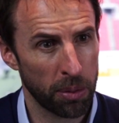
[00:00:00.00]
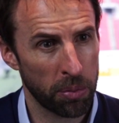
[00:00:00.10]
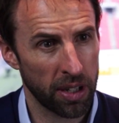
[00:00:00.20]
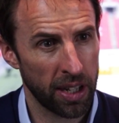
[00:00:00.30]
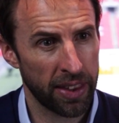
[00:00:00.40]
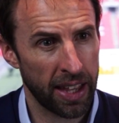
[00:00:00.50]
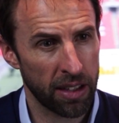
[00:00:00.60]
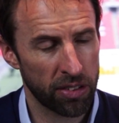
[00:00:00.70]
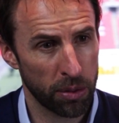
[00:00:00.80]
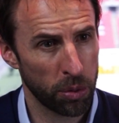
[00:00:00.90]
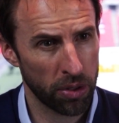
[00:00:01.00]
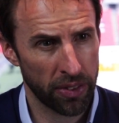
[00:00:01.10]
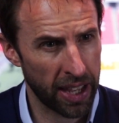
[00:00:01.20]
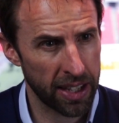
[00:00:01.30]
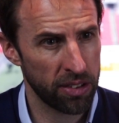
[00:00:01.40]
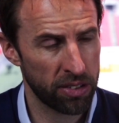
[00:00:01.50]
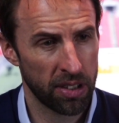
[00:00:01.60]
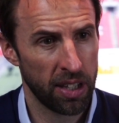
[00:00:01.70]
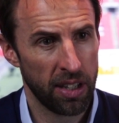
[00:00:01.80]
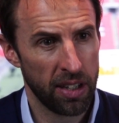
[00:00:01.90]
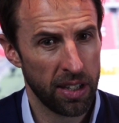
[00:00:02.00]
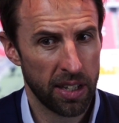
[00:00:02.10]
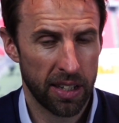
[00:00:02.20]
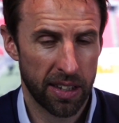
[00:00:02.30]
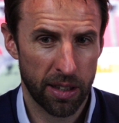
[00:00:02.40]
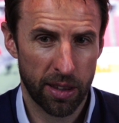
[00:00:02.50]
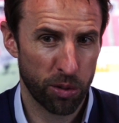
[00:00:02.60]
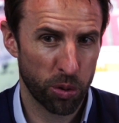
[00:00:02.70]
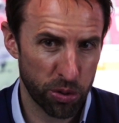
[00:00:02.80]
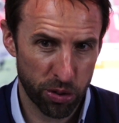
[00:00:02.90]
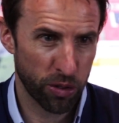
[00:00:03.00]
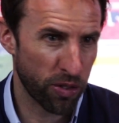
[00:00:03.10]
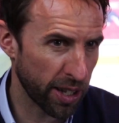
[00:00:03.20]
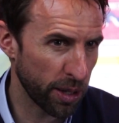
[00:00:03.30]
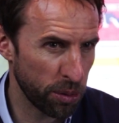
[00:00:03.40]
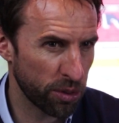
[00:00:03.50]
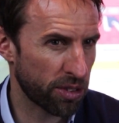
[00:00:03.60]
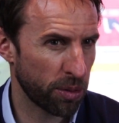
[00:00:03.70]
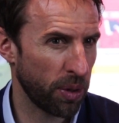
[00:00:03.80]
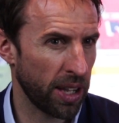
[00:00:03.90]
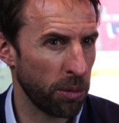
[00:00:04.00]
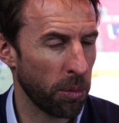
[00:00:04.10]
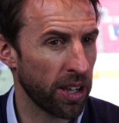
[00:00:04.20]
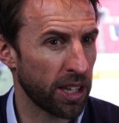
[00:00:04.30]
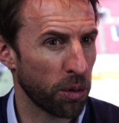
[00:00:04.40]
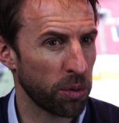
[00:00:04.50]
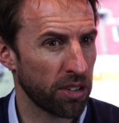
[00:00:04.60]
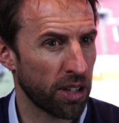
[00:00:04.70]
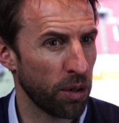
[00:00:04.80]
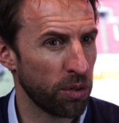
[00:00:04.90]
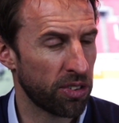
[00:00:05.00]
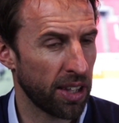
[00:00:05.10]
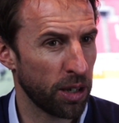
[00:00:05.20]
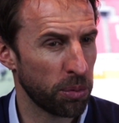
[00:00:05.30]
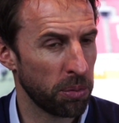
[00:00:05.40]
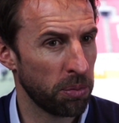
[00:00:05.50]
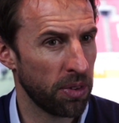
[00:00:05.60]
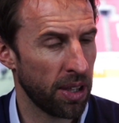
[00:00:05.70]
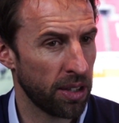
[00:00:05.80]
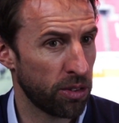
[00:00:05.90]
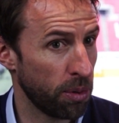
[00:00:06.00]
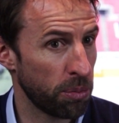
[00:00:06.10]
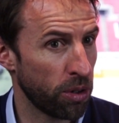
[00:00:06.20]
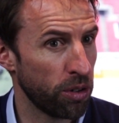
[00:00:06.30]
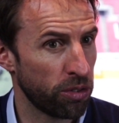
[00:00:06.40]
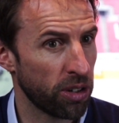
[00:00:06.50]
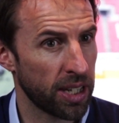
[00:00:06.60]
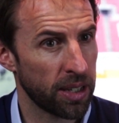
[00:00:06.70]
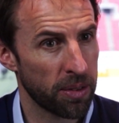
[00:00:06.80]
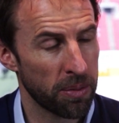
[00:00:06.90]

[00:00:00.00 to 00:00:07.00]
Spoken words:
something like that. So all of that is, they're all sort of clues to where you might go as the coach to help them to improve, really.